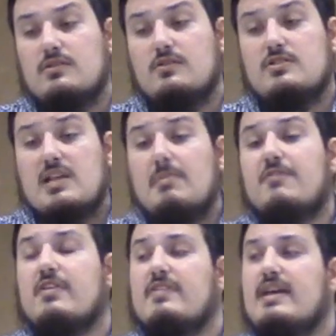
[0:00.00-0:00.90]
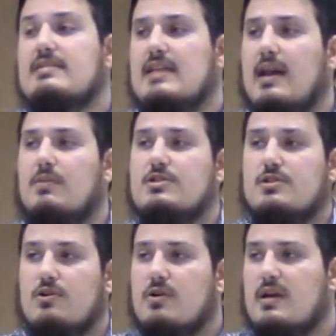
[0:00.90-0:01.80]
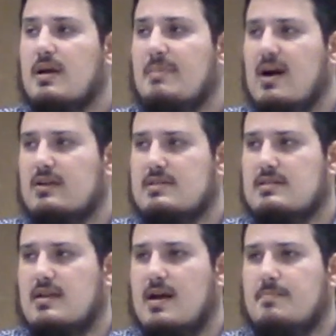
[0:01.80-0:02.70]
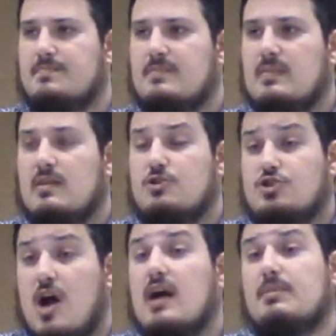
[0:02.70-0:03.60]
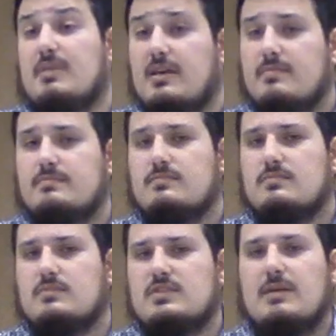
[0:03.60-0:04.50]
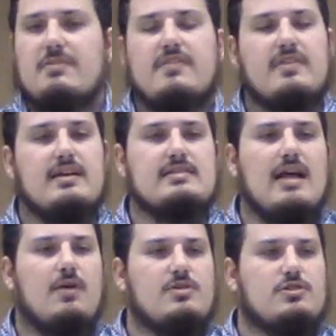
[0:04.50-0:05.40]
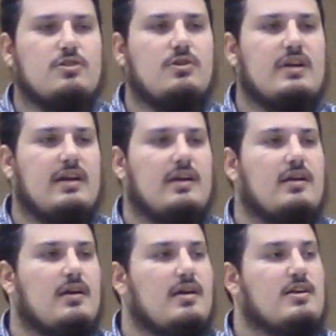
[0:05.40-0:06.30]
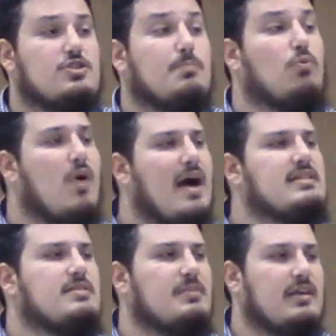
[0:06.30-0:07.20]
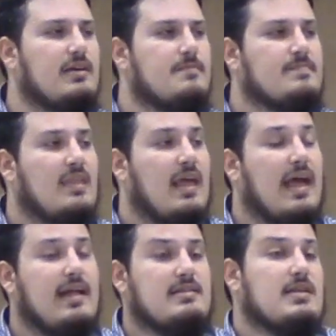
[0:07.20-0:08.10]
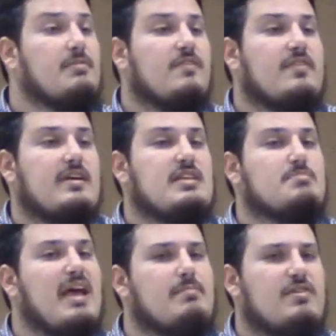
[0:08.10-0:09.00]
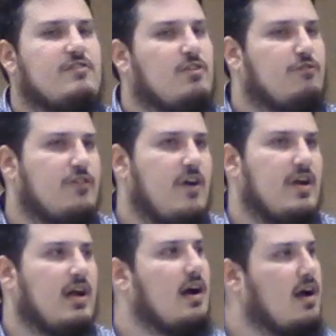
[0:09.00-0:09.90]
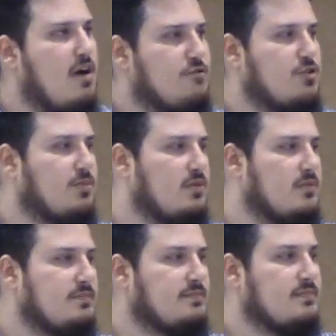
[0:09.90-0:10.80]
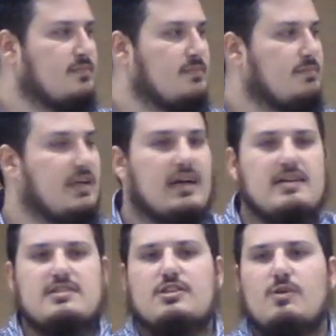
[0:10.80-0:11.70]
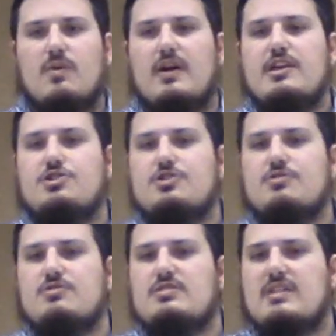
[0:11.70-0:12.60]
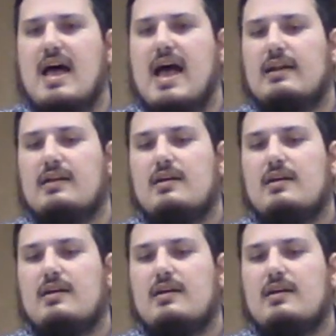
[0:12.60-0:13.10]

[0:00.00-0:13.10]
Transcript: some of the things that I was learning about Islam shocked me. Some of the things that I was learning surprised me. And some of the things made me feel very uncomfortable because there were issues that